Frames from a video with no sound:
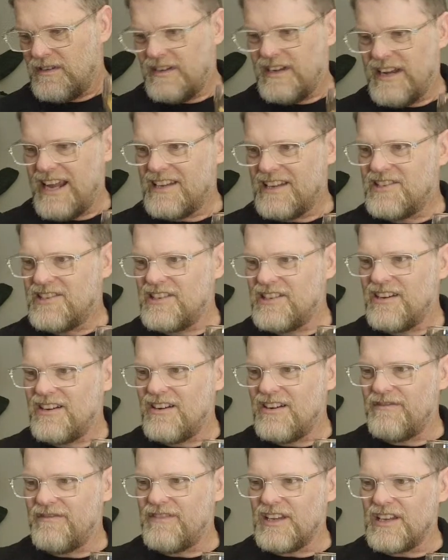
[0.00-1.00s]
Nectar
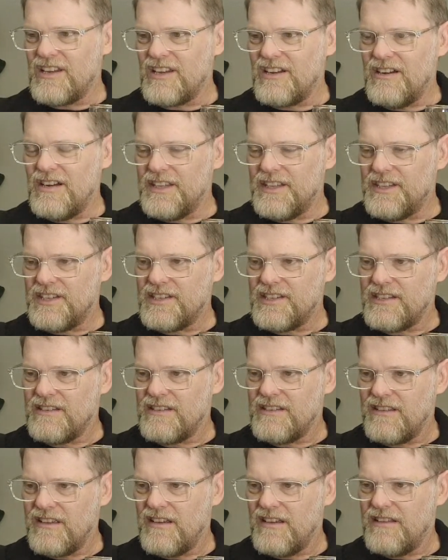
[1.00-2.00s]
of the gods.
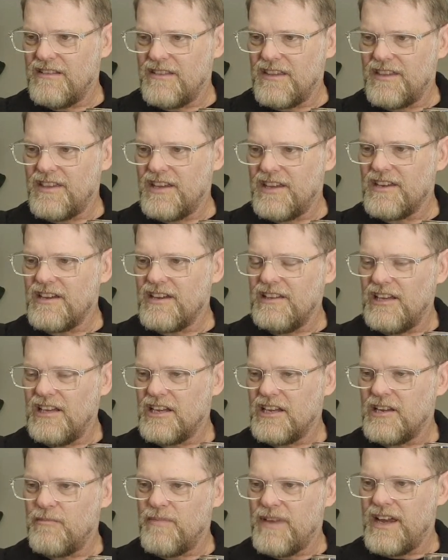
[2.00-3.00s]
The thing I
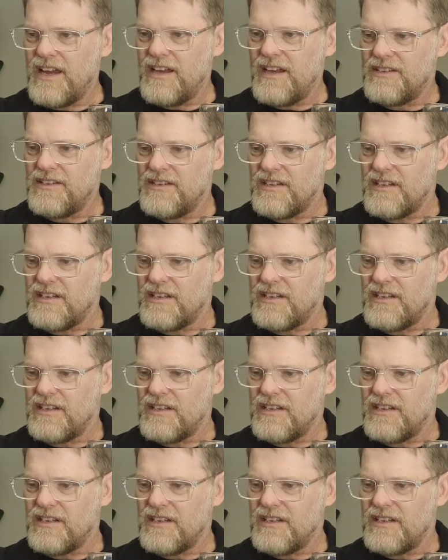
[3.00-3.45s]
like about